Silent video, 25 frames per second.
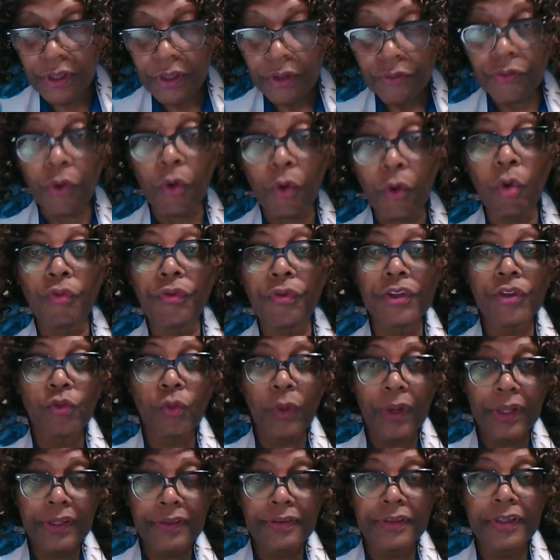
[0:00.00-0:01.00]
for over
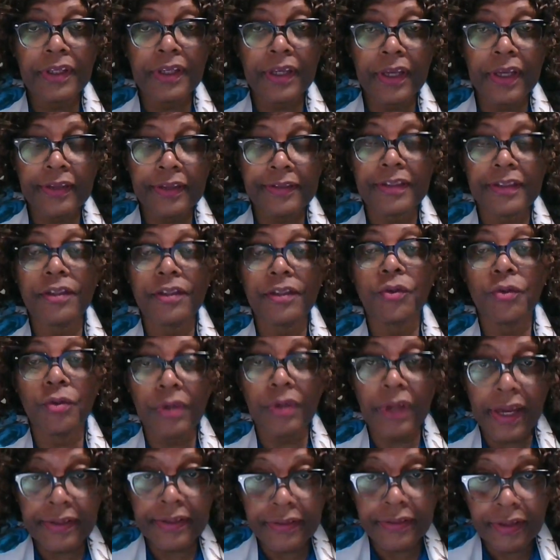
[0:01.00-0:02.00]
20 years in the
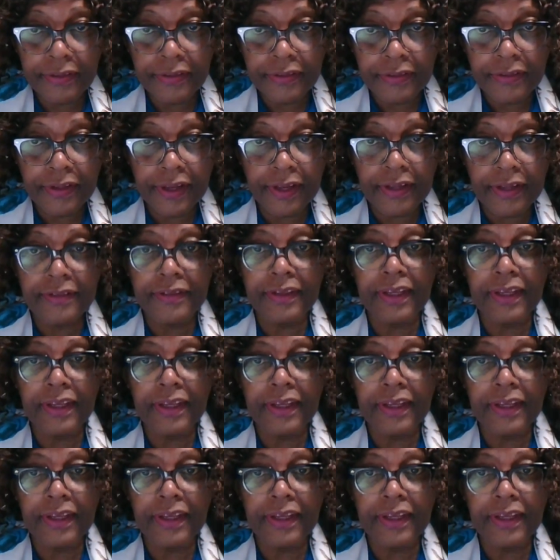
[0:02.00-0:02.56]
United States,